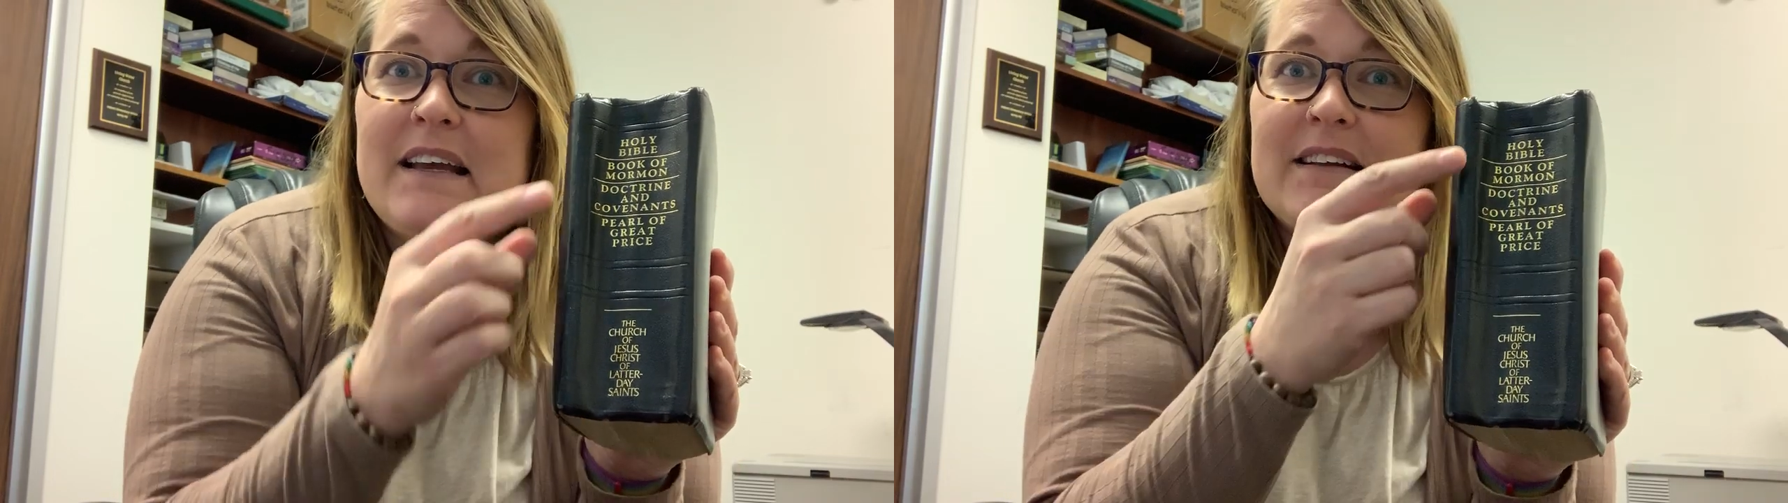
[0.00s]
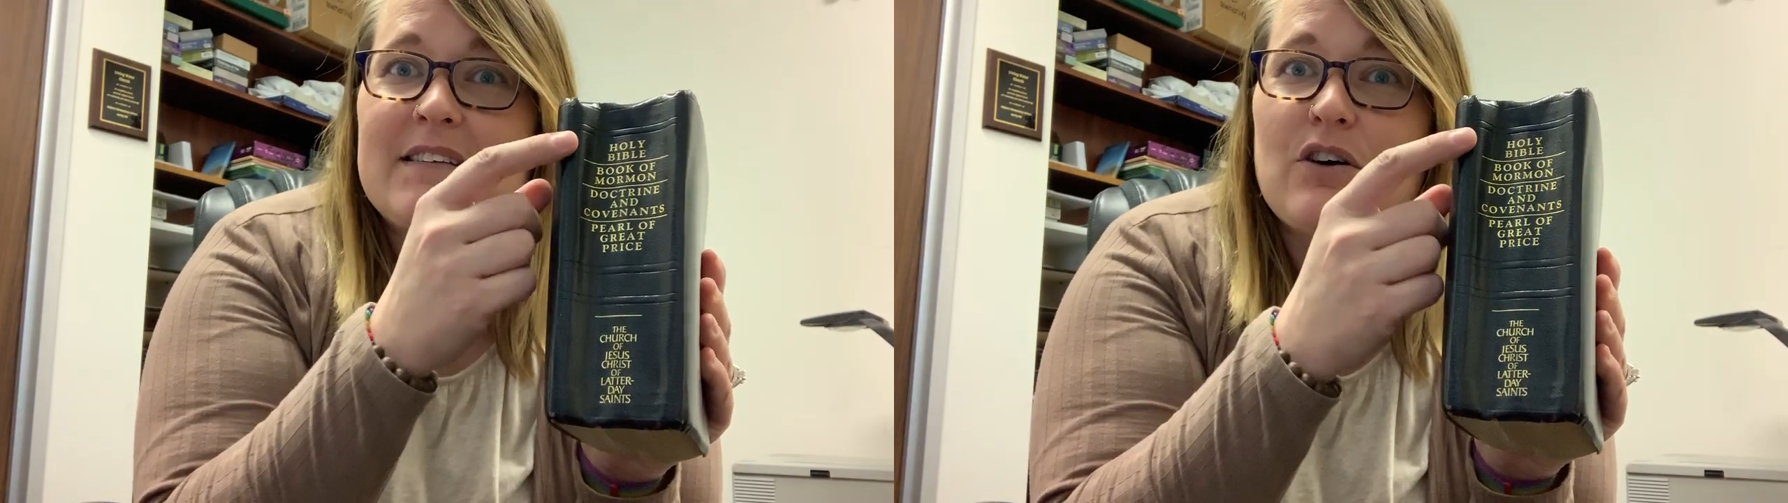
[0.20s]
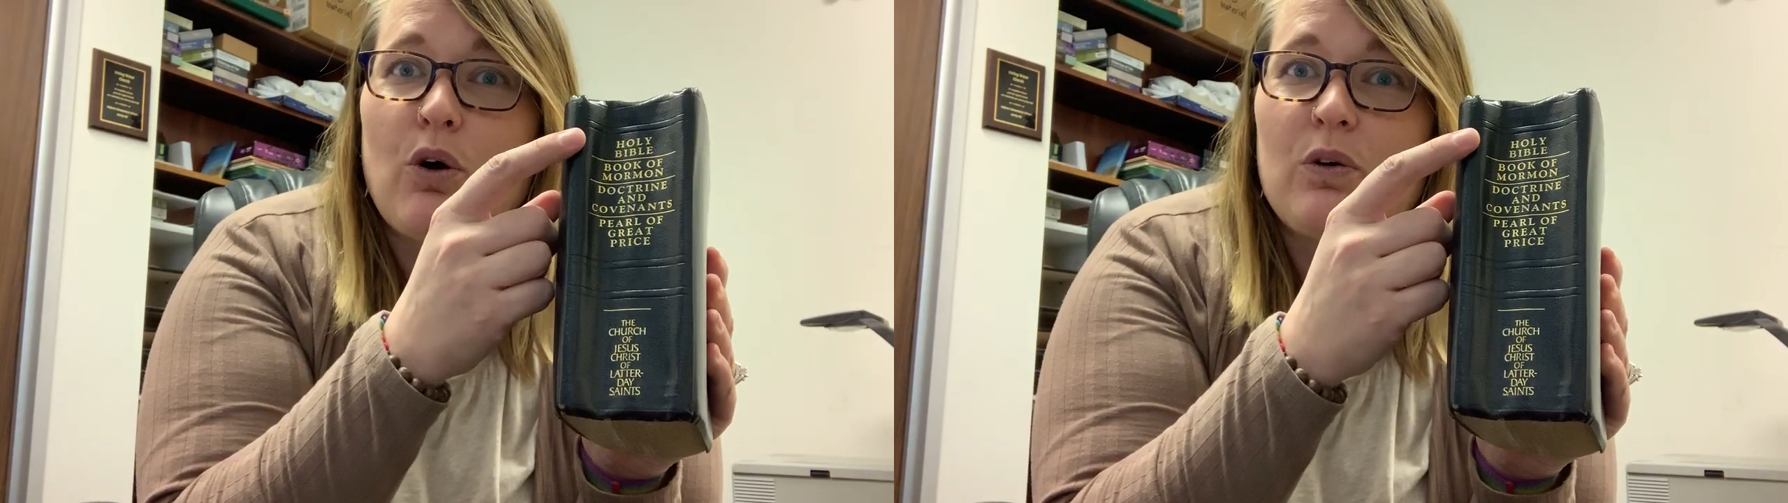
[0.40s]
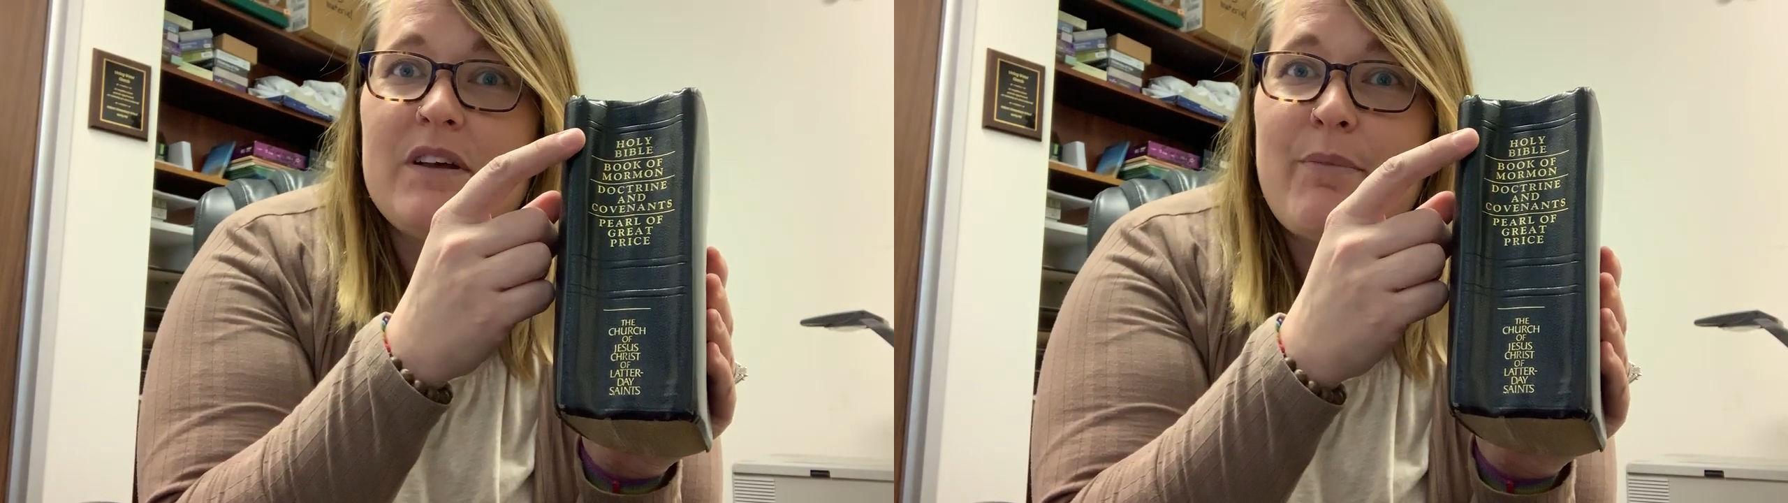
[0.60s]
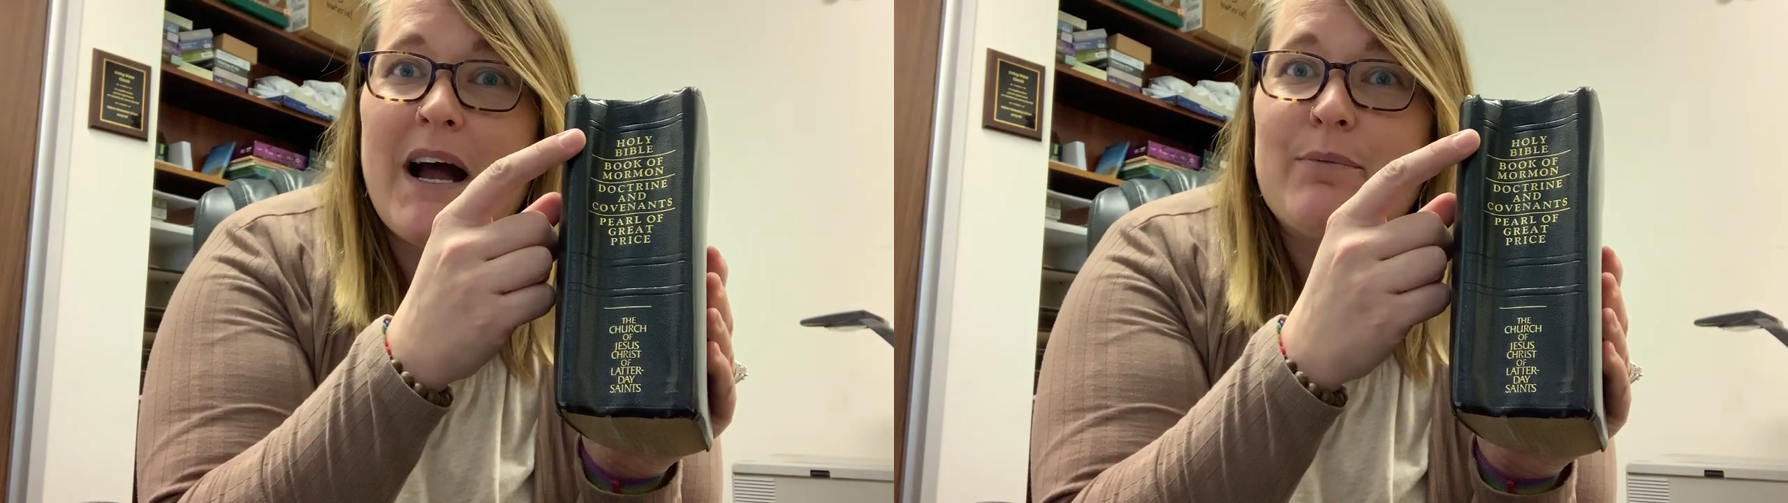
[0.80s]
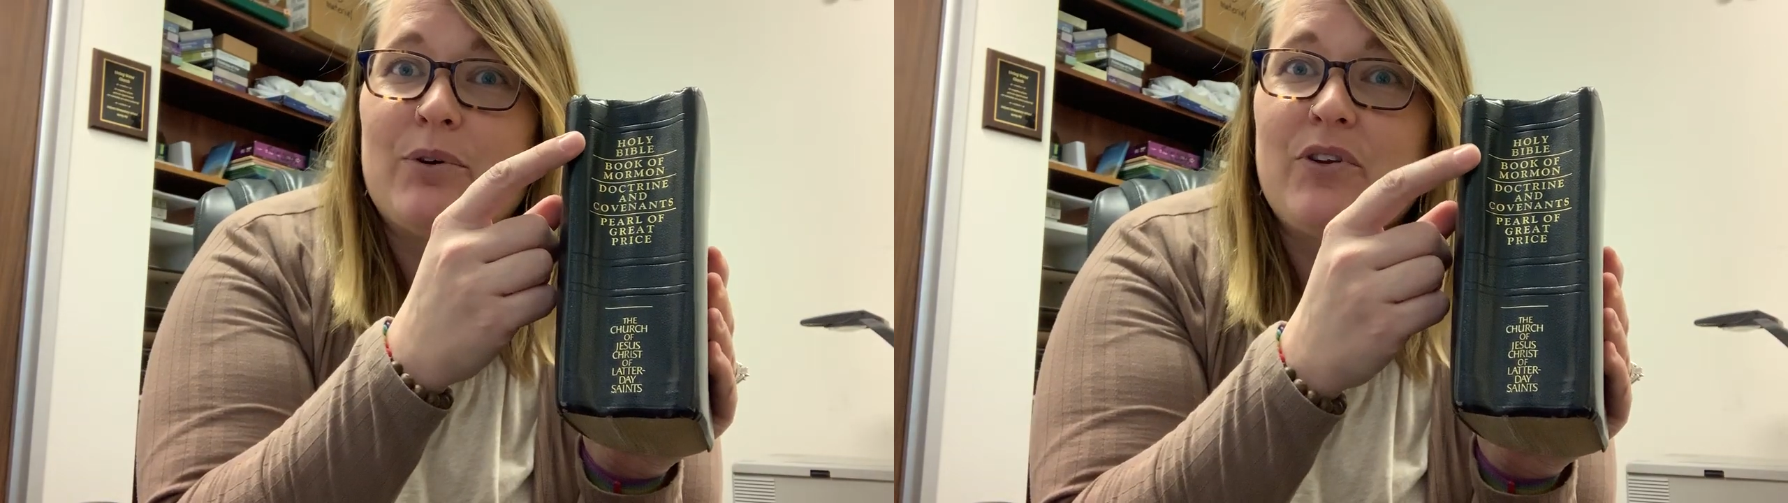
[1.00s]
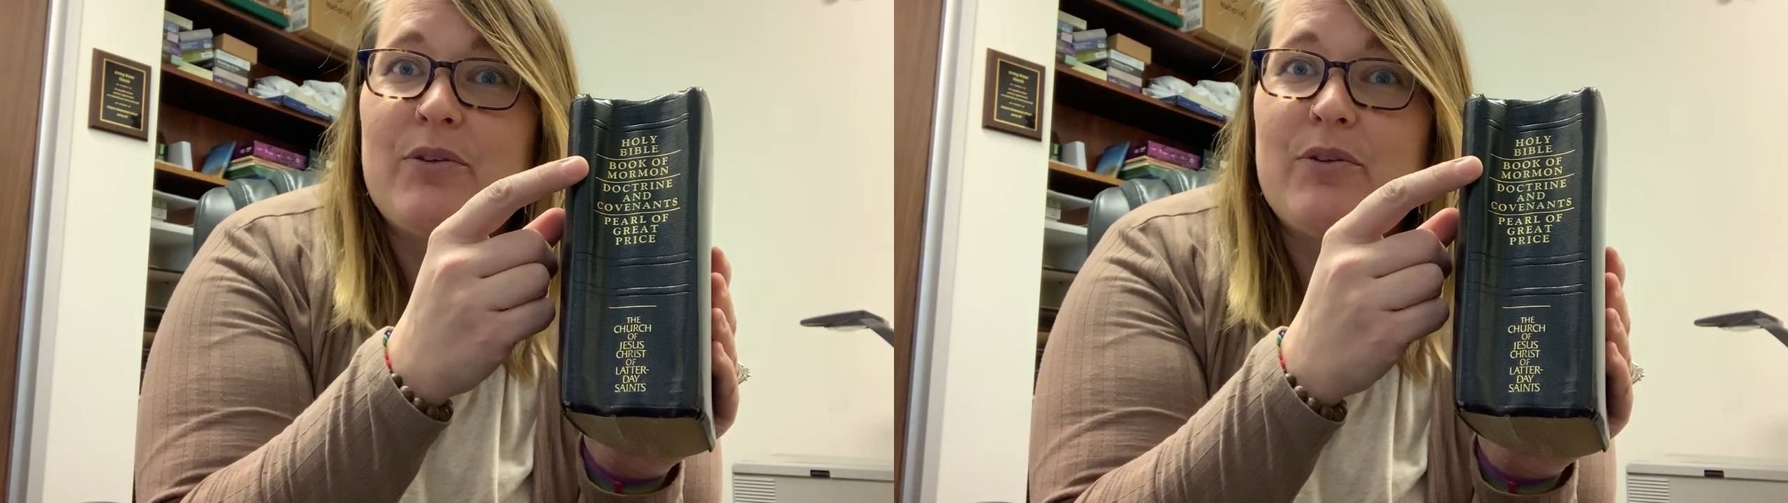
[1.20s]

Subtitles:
It's the Holy Bible,